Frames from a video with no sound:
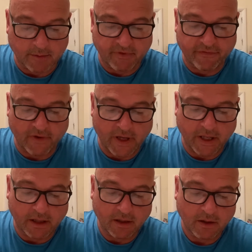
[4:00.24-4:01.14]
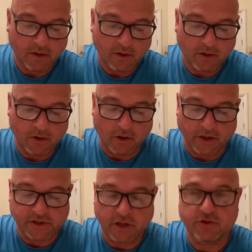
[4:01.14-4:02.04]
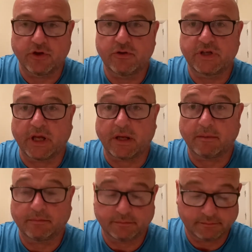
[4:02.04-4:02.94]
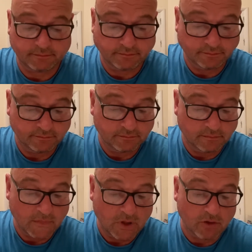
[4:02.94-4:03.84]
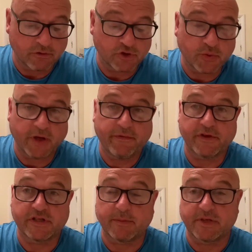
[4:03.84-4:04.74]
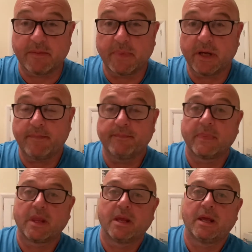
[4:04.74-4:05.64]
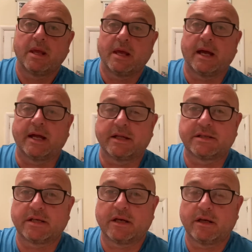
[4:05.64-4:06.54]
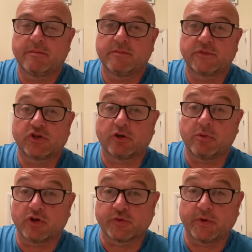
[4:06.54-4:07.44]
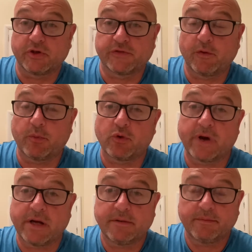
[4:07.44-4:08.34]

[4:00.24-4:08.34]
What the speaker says: be fighting Alexander Usyk on the 25th of September at Tottenham Hotspur's football ground.